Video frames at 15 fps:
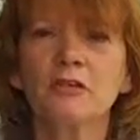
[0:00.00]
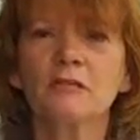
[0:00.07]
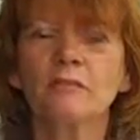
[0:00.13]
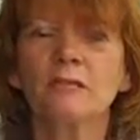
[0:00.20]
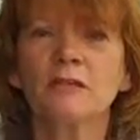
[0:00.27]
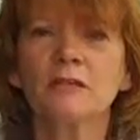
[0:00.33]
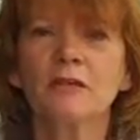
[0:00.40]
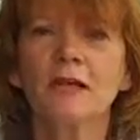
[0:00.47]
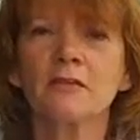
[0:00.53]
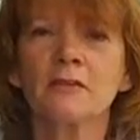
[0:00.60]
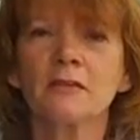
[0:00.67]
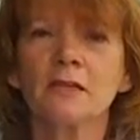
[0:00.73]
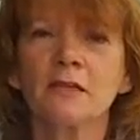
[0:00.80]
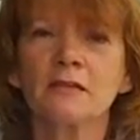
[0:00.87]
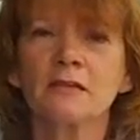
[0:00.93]
You put down the
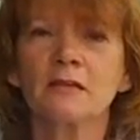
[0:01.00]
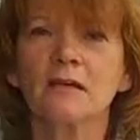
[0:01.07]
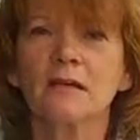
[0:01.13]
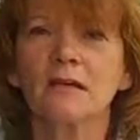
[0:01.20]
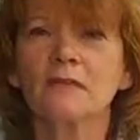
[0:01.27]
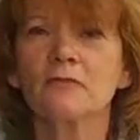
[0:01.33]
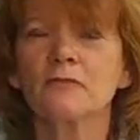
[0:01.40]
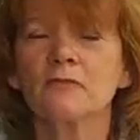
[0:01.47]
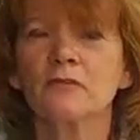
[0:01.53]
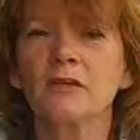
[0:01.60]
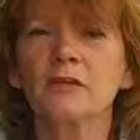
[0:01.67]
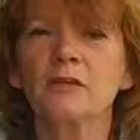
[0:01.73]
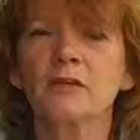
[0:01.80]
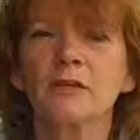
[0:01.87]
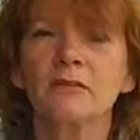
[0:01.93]
secateurs or
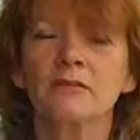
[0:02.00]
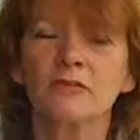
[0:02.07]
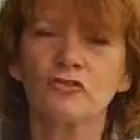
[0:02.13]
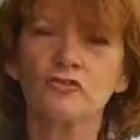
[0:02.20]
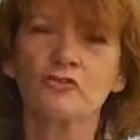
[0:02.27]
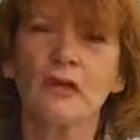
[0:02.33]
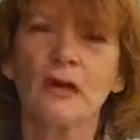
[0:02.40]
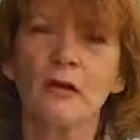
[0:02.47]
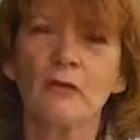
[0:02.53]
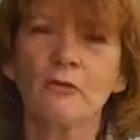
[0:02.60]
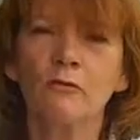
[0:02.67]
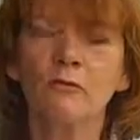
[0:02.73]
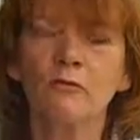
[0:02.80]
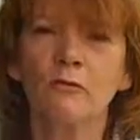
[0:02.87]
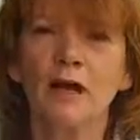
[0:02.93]
the
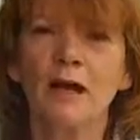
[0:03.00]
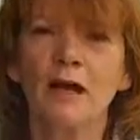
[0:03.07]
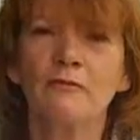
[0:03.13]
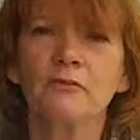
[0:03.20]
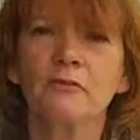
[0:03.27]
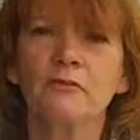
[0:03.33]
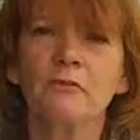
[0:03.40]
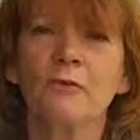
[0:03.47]
trowel or what have you,